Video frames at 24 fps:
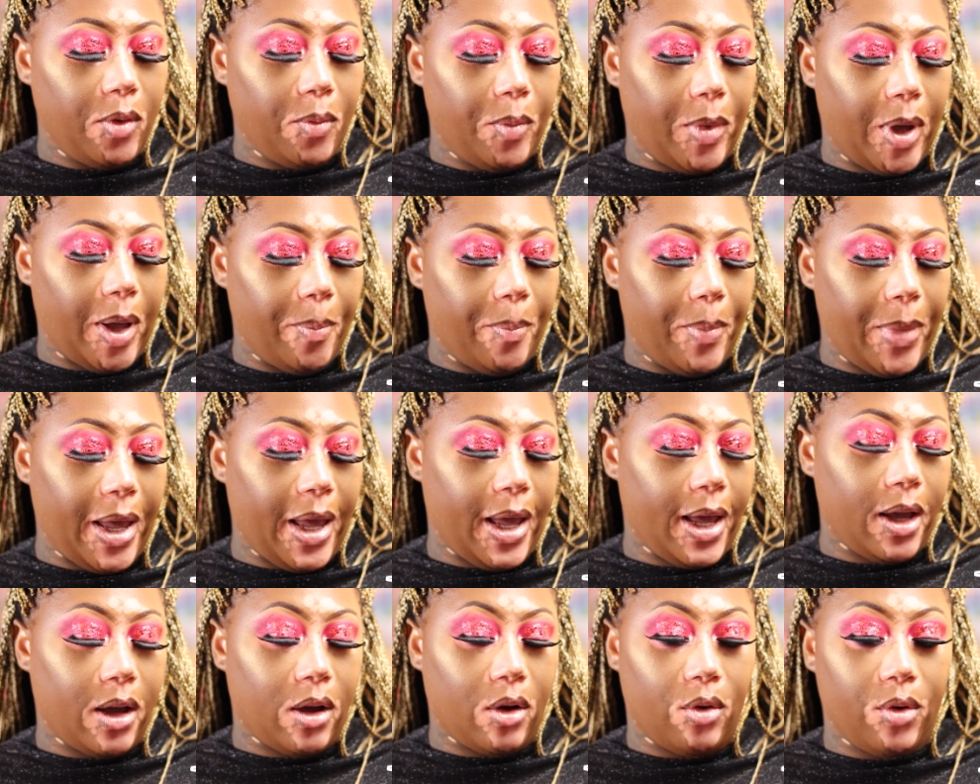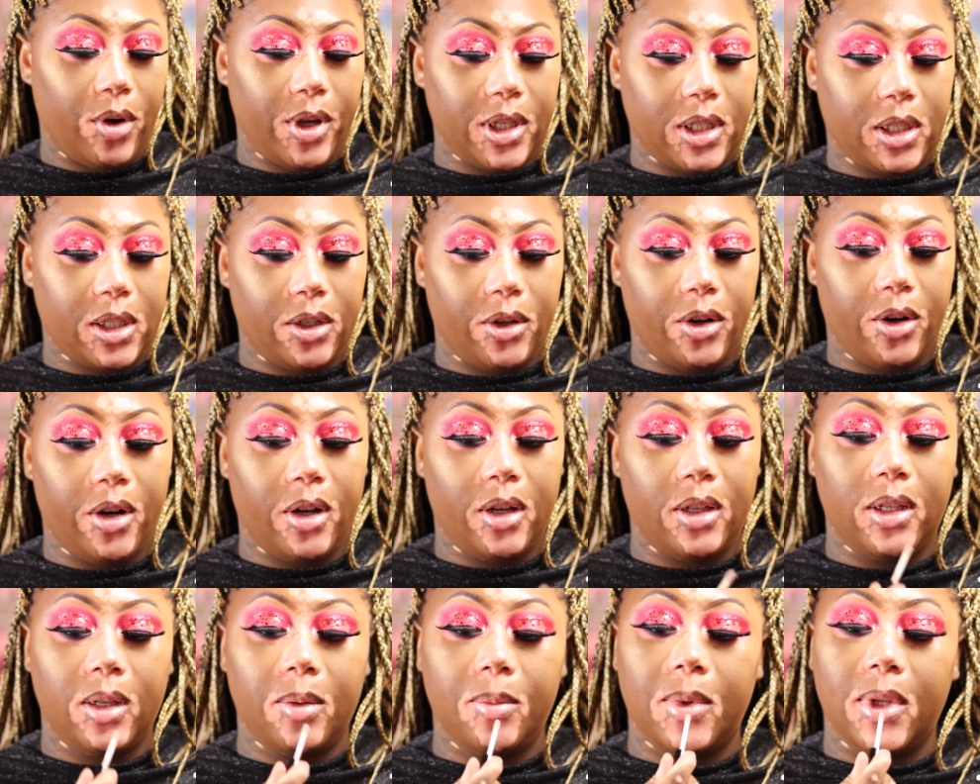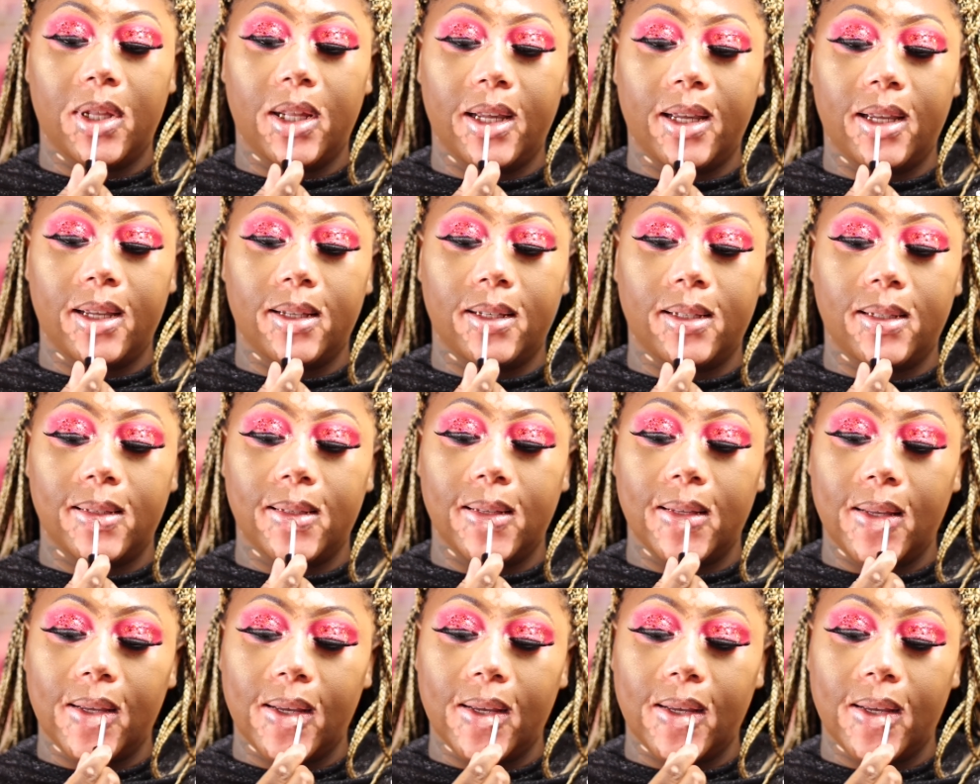my MAC Oyster Girl lip gloss.